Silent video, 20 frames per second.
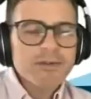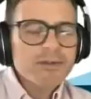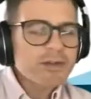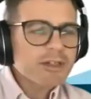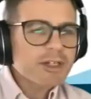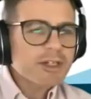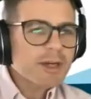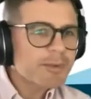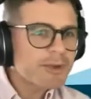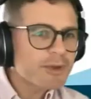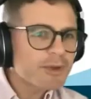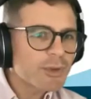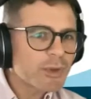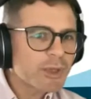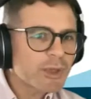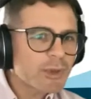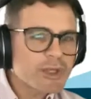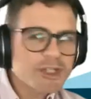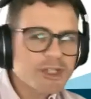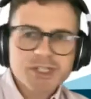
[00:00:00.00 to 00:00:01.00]
got a couple of
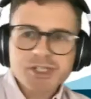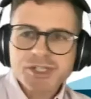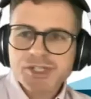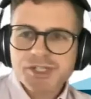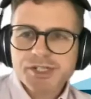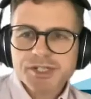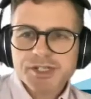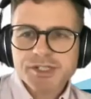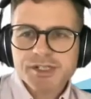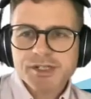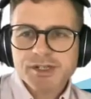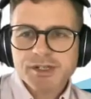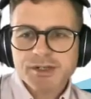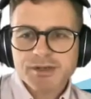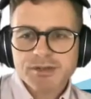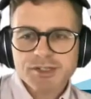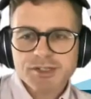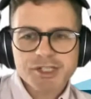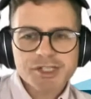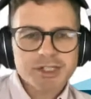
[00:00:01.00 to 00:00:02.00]
quick questions just
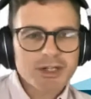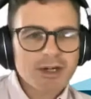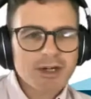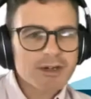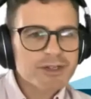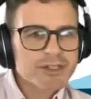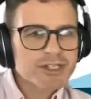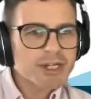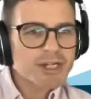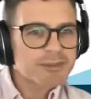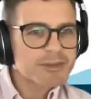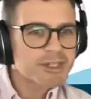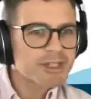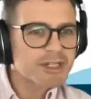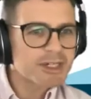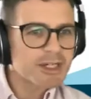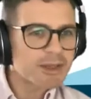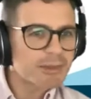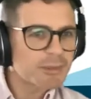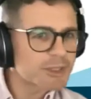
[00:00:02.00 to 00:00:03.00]
to close up
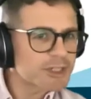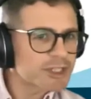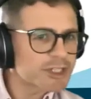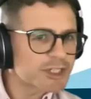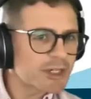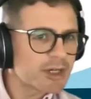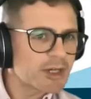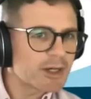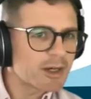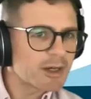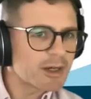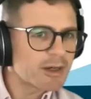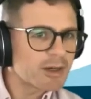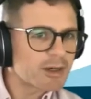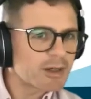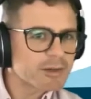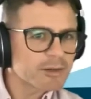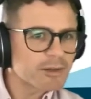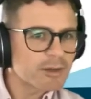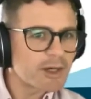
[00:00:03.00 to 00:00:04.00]
today, which
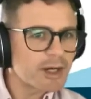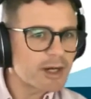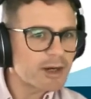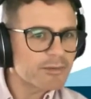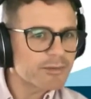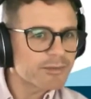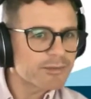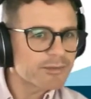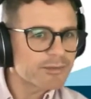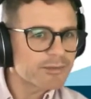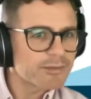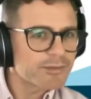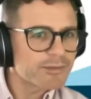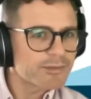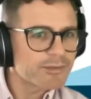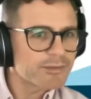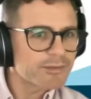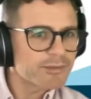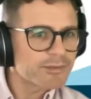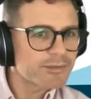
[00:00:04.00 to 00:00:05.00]
are,
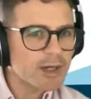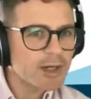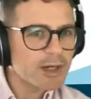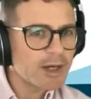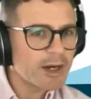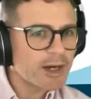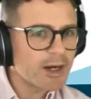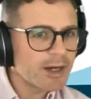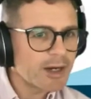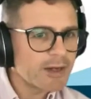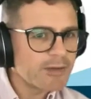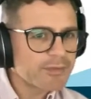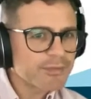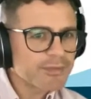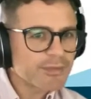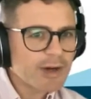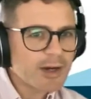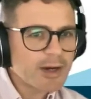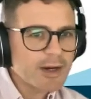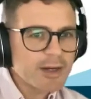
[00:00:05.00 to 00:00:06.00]
first of all,
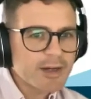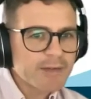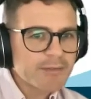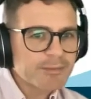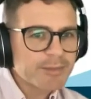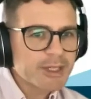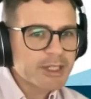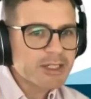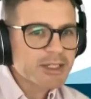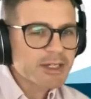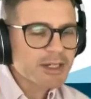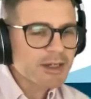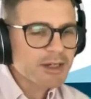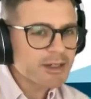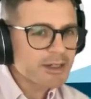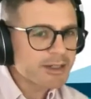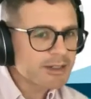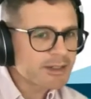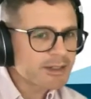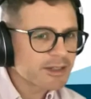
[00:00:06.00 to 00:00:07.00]
if I have been
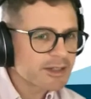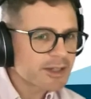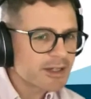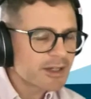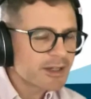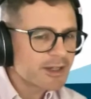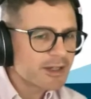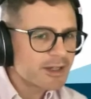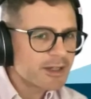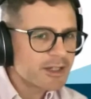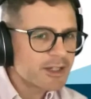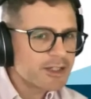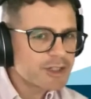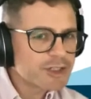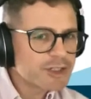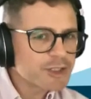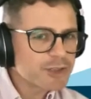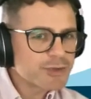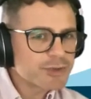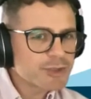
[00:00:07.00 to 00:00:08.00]
declined in
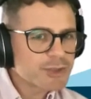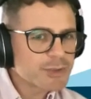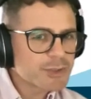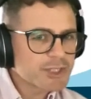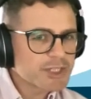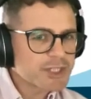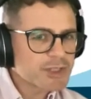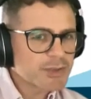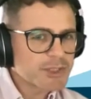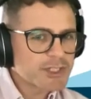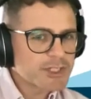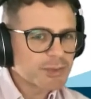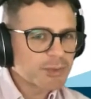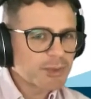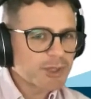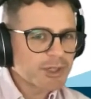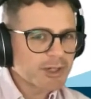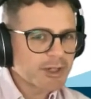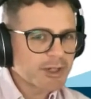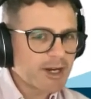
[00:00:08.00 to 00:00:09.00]
June
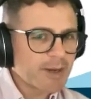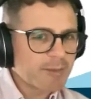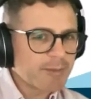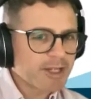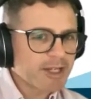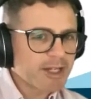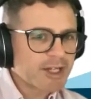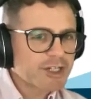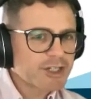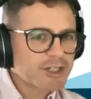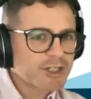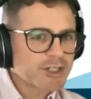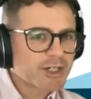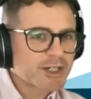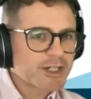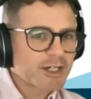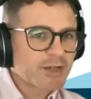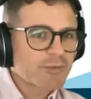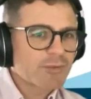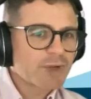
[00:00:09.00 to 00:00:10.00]
2021 on an application,
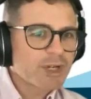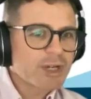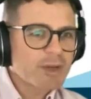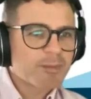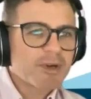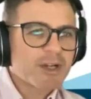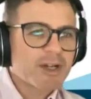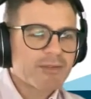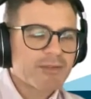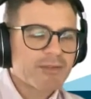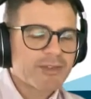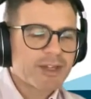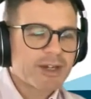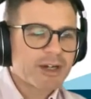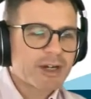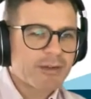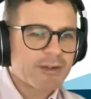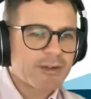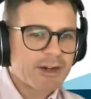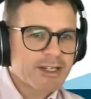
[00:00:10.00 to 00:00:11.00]
can I reapply for the
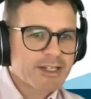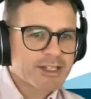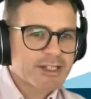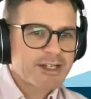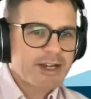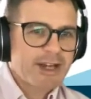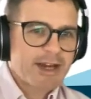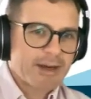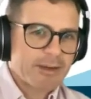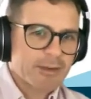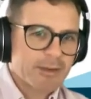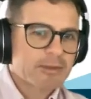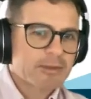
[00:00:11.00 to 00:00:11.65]
RLS now?